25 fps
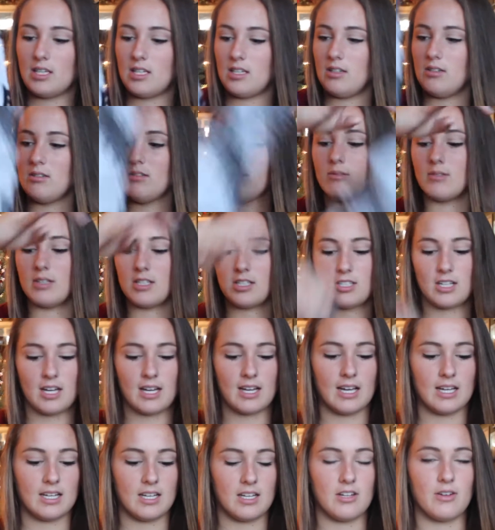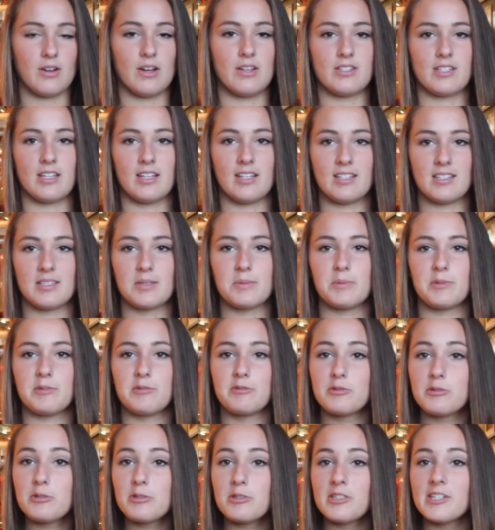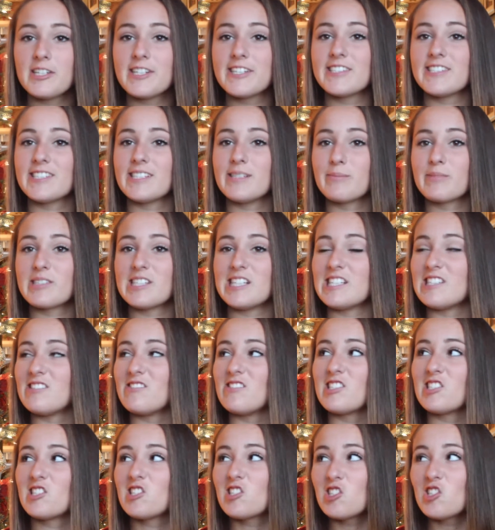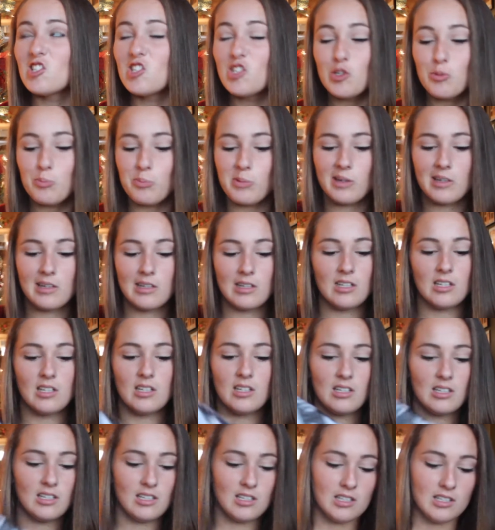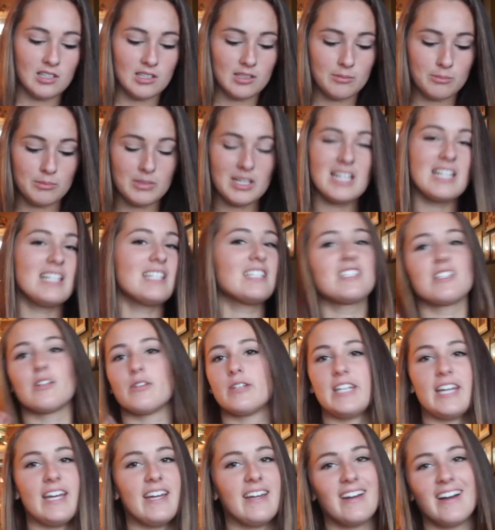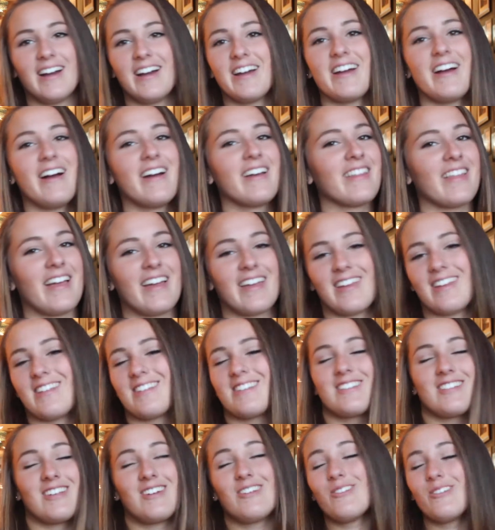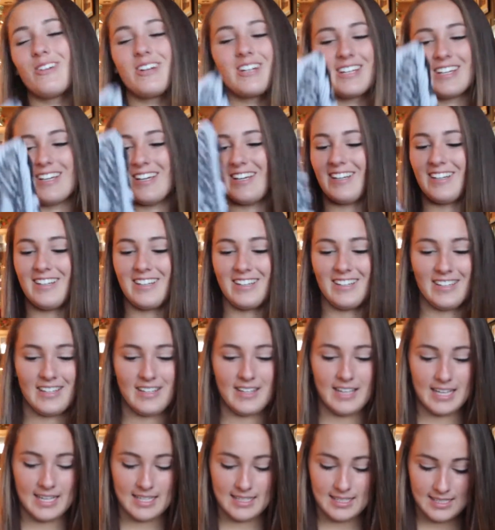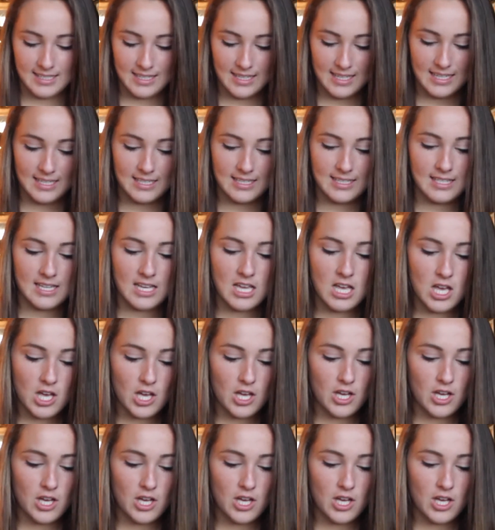cute, which I kind of knew I was getting this before because I'm kind of a snoop. But it's okay. I, I like it, so we're good. It's this